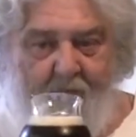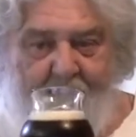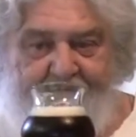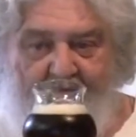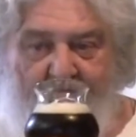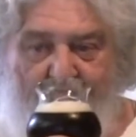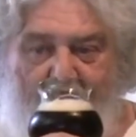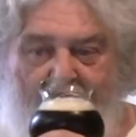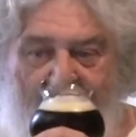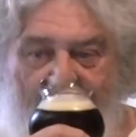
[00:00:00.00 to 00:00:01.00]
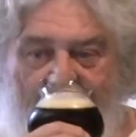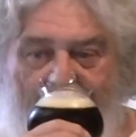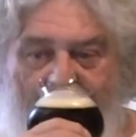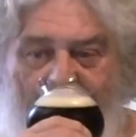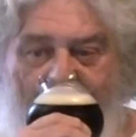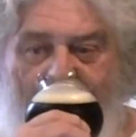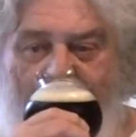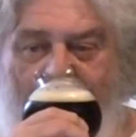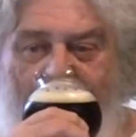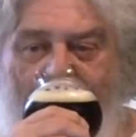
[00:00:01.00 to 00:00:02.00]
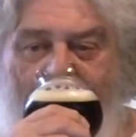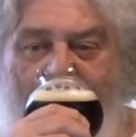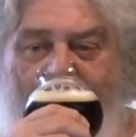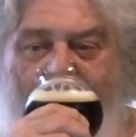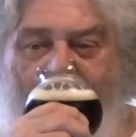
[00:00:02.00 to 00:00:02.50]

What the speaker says: (silence)